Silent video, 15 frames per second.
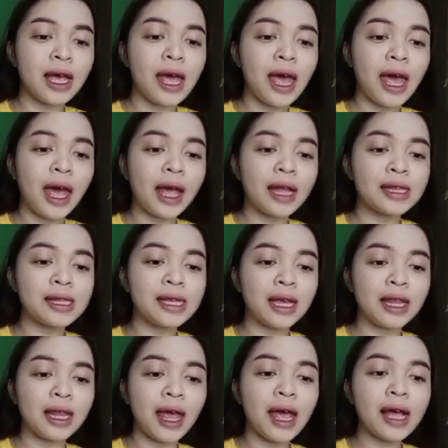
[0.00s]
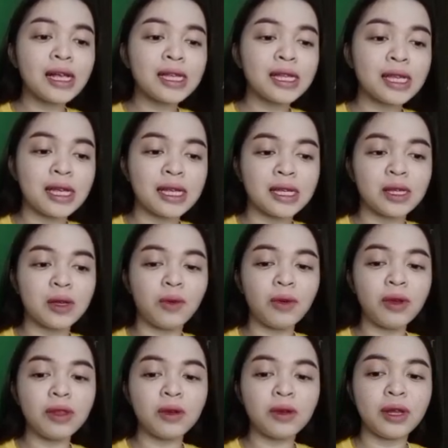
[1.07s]
And then x is
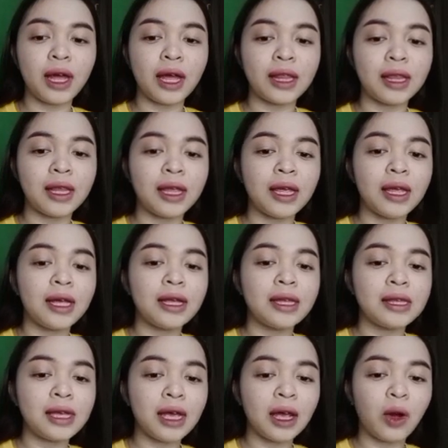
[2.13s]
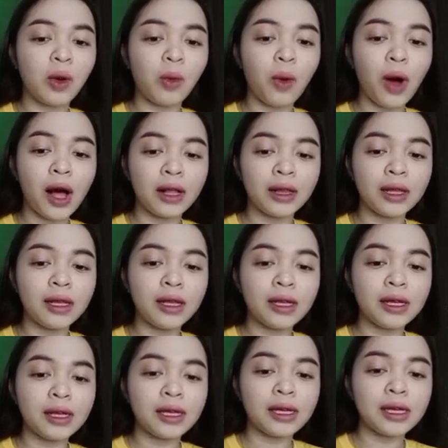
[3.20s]
greater than the equal
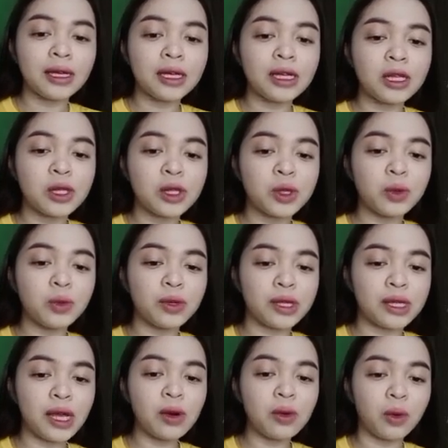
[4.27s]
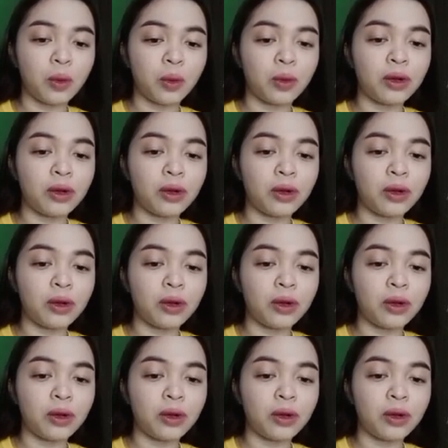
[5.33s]
to 0.